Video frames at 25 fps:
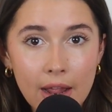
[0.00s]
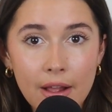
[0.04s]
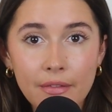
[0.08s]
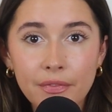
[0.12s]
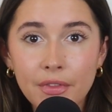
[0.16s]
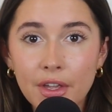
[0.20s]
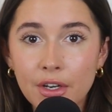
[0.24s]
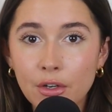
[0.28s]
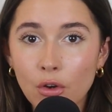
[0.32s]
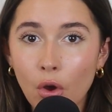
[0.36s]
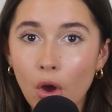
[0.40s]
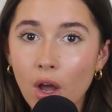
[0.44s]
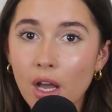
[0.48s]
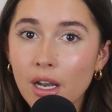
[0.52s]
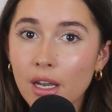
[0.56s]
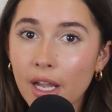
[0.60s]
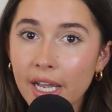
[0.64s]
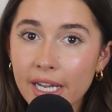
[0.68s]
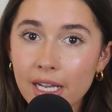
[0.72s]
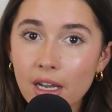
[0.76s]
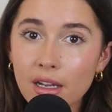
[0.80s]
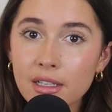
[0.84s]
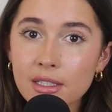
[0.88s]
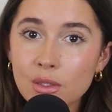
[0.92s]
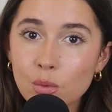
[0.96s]
They're not
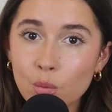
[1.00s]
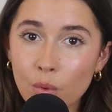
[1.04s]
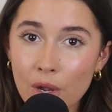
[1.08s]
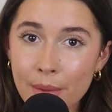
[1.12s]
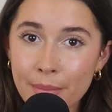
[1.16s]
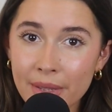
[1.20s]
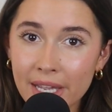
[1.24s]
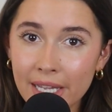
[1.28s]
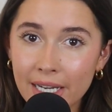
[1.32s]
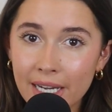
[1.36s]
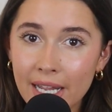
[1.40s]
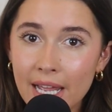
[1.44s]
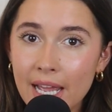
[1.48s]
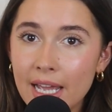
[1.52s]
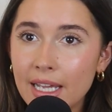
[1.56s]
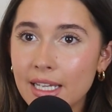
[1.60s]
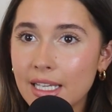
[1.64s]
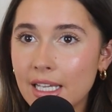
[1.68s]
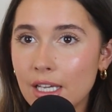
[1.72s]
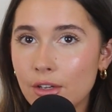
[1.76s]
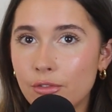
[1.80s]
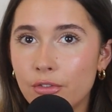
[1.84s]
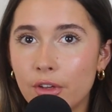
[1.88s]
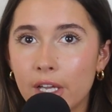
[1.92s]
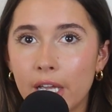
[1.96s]
like us women
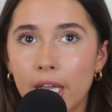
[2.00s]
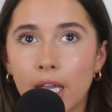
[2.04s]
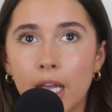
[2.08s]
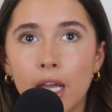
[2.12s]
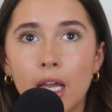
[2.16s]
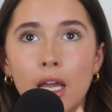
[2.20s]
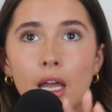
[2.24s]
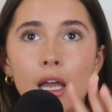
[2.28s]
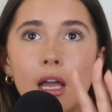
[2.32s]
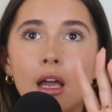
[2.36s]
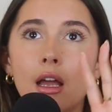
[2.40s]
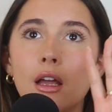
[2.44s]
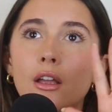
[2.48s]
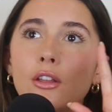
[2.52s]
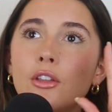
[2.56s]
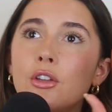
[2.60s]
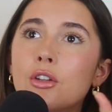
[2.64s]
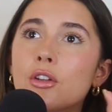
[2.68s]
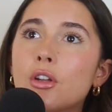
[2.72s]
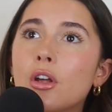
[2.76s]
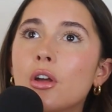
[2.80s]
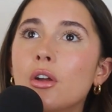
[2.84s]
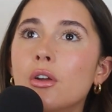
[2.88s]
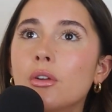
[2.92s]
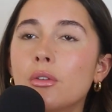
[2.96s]
giving,
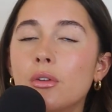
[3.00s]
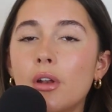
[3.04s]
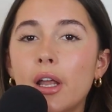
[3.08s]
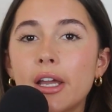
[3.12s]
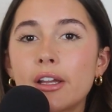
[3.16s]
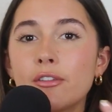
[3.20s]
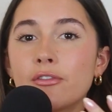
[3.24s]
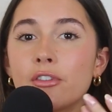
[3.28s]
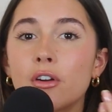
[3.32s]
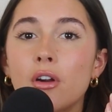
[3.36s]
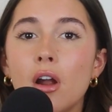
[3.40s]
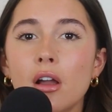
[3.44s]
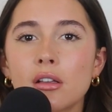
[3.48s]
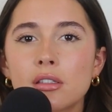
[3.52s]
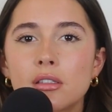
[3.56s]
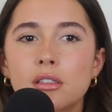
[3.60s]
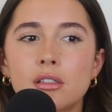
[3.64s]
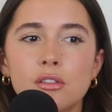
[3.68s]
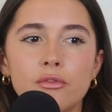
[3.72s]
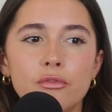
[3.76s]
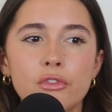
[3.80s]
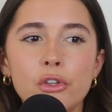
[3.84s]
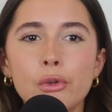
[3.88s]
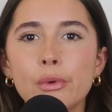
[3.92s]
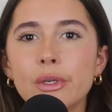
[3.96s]
like for us,
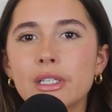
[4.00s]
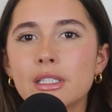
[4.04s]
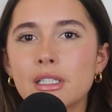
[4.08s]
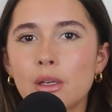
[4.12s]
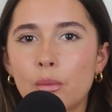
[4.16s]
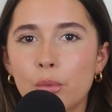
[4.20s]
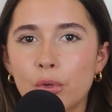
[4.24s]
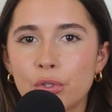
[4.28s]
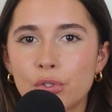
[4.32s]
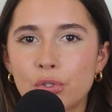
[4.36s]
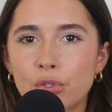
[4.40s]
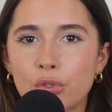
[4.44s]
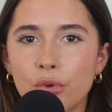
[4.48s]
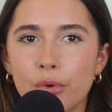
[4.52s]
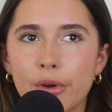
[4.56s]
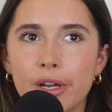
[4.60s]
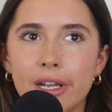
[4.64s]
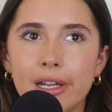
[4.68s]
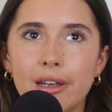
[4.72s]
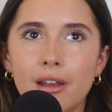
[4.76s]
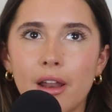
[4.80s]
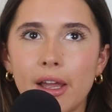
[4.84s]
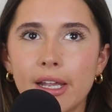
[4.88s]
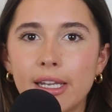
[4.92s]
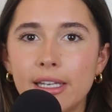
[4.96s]
viewing someone's story
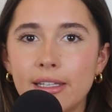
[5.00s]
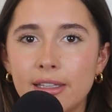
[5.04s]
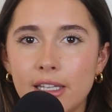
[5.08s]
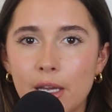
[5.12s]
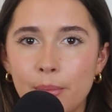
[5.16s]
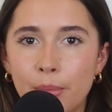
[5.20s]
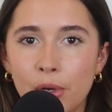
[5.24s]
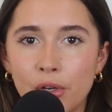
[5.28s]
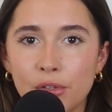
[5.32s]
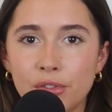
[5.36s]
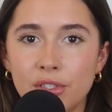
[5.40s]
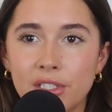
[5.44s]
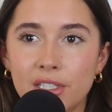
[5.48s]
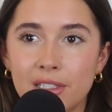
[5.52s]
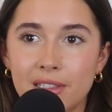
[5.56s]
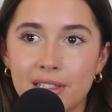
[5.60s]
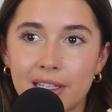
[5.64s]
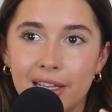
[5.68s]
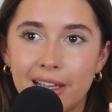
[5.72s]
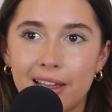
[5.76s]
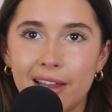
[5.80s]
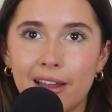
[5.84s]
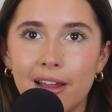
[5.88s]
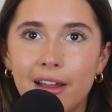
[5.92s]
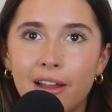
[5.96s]
and liking their post is
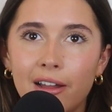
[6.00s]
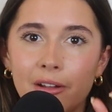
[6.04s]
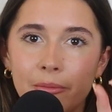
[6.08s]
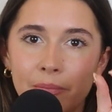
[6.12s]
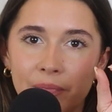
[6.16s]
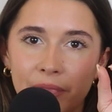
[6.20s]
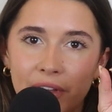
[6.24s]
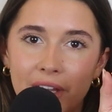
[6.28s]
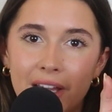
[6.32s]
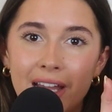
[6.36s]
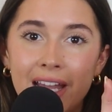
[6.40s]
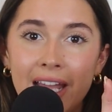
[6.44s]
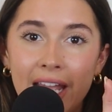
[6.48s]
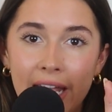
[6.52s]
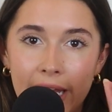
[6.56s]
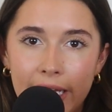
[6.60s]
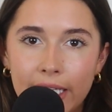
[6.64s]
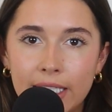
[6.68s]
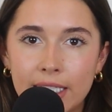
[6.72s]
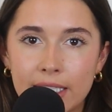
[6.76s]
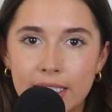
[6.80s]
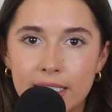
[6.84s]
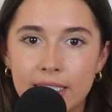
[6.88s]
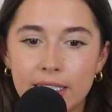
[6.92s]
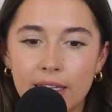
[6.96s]
like a
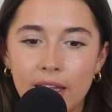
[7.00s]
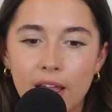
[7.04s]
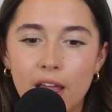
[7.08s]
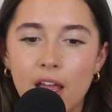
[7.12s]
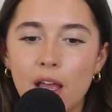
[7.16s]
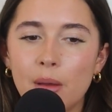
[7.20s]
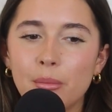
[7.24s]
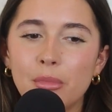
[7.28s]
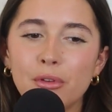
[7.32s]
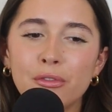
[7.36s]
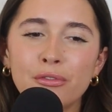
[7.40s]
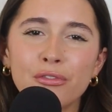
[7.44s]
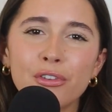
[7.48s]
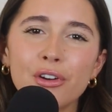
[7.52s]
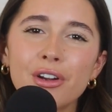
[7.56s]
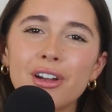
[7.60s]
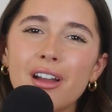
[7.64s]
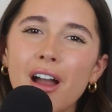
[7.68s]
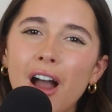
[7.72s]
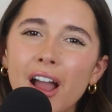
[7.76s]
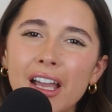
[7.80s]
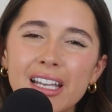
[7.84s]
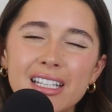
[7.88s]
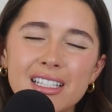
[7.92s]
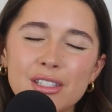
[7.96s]
hint. But for a
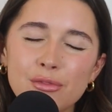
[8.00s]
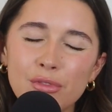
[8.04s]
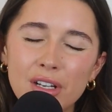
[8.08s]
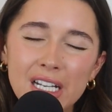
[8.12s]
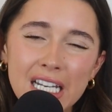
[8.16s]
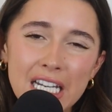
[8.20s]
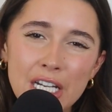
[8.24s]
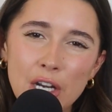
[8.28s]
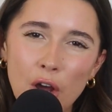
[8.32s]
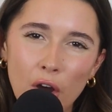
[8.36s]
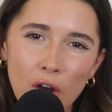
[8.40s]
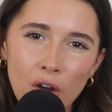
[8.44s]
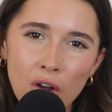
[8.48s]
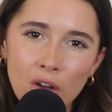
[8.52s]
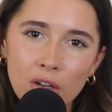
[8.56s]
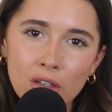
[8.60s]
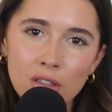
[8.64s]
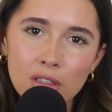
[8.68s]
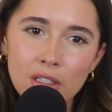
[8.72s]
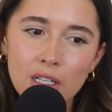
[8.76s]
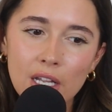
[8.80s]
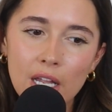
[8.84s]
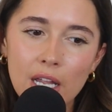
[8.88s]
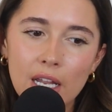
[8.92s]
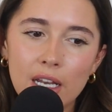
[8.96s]
guy, it's really not.
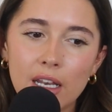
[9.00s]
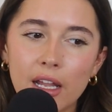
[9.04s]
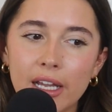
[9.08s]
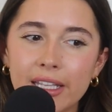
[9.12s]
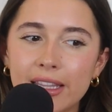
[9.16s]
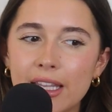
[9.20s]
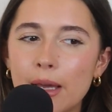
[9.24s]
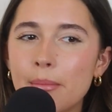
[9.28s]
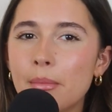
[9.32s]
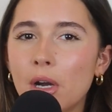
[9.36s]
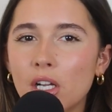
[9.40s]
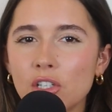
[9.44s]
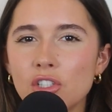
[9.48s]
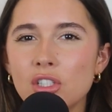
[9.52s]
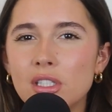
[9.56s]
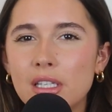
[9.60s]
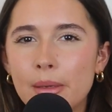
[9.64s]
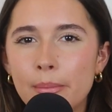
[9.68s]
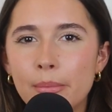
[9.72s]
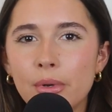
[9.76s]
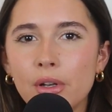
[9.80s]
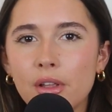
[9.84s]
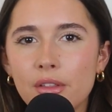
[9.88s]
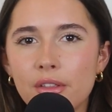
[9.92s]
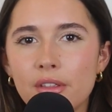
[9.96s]
Like, they're much
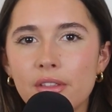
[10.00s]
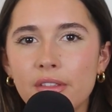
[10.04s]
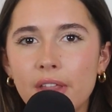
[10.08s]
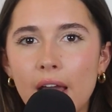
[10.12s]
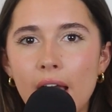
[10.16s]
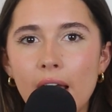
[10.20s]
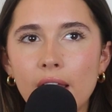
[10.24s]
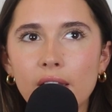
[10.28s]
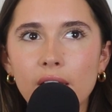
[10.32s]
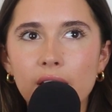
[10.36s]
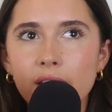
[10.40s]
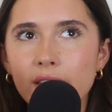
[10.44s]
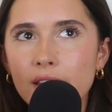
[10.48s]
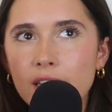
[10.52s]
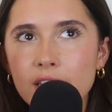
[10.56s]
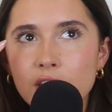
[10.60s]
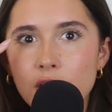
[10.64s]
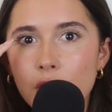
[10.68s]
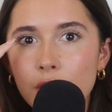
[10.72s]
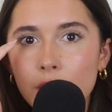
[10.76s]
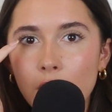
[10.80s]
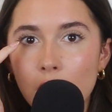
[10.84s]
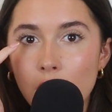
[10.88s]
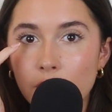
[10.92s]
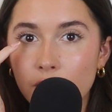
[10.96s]
simpler than that. Like, they
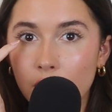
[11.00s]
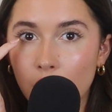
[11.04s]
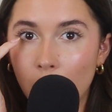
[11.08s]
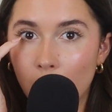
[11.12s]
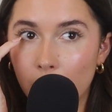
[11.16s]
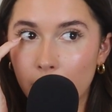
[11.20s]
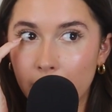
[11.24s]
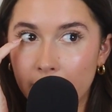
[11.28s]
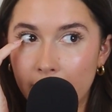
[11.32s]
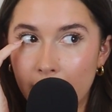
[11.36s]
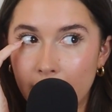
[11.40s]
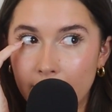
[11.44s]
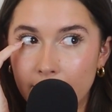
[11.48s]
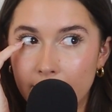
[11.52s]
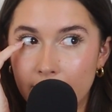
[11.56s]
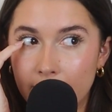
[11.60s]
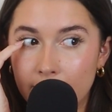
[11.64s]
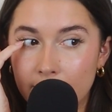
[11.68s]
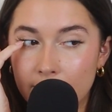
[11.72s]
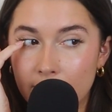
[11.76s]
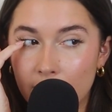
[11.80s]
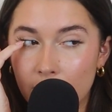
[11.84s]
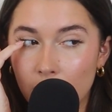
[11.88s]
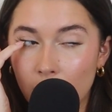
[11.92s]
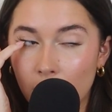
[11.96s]
don't overcomplicate
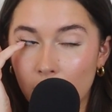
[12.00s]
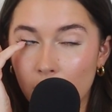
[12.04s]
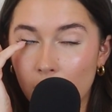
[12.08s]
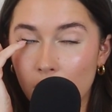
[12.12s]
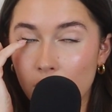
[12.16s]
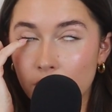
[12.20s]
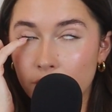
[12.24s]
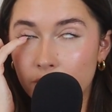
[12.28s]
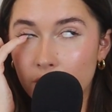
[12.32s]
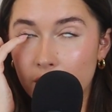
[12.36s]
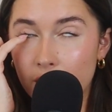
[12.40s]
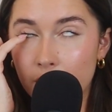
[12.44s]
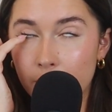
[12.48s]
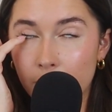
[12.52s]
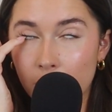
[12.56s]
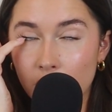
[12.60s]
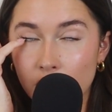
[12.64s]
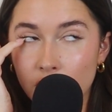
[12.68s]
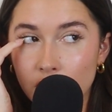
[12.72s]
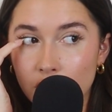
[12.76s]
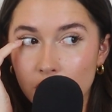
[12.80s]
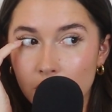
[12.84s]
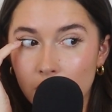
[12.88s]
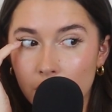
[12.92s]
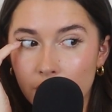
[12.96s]
things. They're not overly
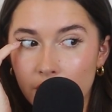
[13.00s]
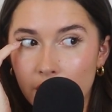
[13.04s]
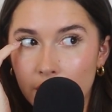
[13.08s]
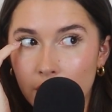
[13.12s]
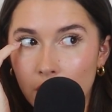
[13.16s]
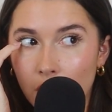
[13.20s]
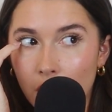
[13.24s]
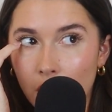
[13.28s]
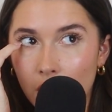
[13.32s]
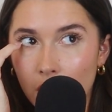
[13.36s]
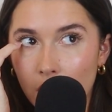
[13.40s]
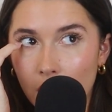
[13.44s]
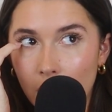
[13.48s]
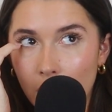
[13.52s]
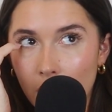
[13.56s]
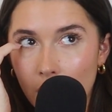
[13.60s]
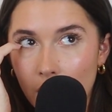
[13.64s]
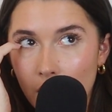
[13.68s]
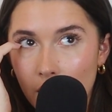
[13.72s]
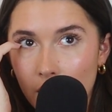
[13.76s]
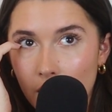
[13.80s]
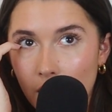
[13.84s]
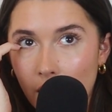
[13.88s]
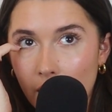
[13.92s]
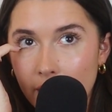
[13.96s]
emotional. They're not
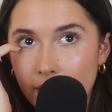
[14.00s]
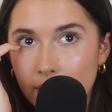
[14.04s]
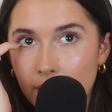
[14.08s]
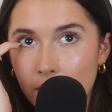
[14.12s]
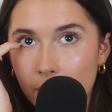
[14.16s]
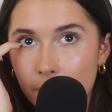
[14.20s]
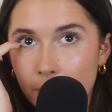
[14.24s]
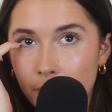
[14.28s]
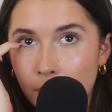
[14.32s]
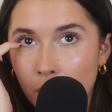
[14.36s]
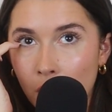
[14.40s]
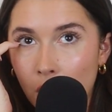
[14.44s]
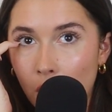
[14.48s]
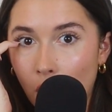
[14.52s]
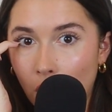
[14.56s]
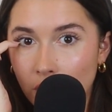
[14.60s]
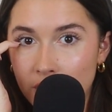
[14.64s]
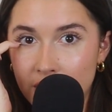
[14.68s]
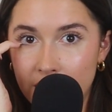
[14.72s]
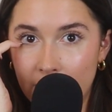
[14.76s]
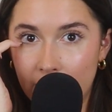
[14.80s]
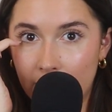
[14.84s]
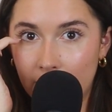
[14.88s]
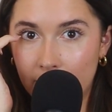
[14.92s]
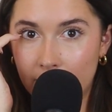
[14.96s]
like
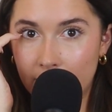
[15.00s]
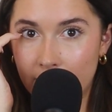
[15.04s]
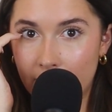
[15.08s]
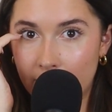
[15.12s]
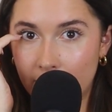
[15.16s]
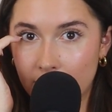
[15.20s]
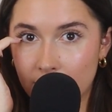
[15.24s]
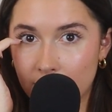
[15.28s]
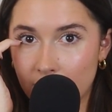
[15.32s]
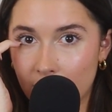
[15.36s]
plotting things.